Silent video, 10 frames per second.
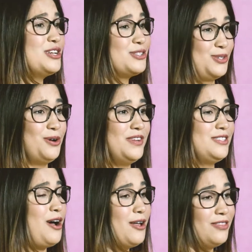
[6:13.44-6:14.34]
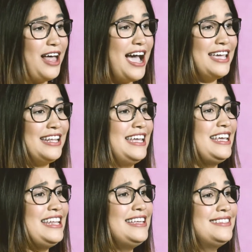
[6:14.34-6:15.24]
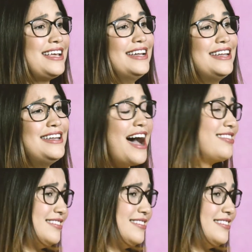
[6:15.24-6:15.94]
service online and it is not the